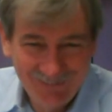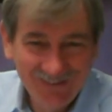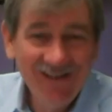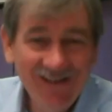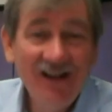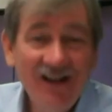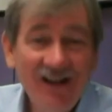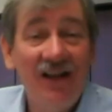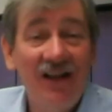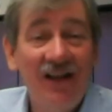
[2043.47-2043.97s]

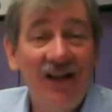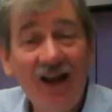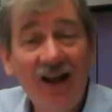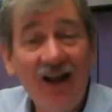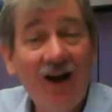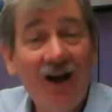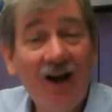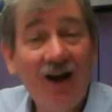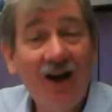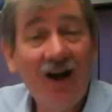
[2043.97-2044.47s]

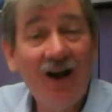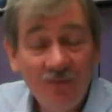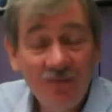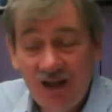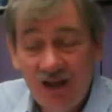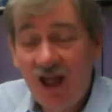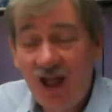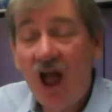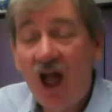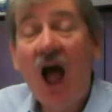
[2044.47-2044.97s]
Anyhow,
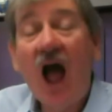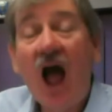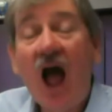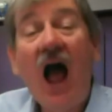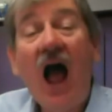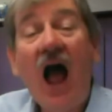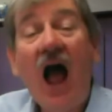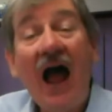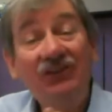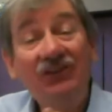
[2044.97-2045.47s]

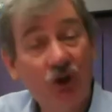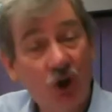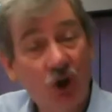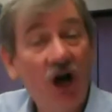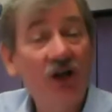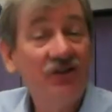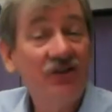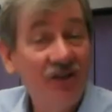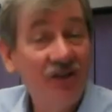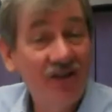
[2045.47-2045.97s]
I
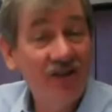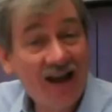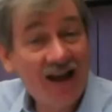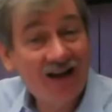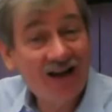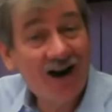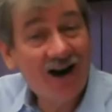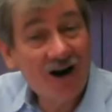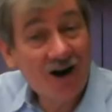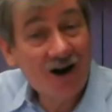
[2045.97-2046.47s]
talk to that
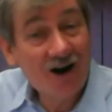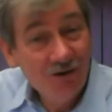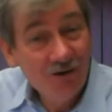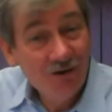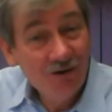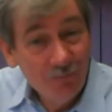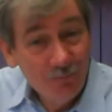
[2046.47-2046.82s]
car.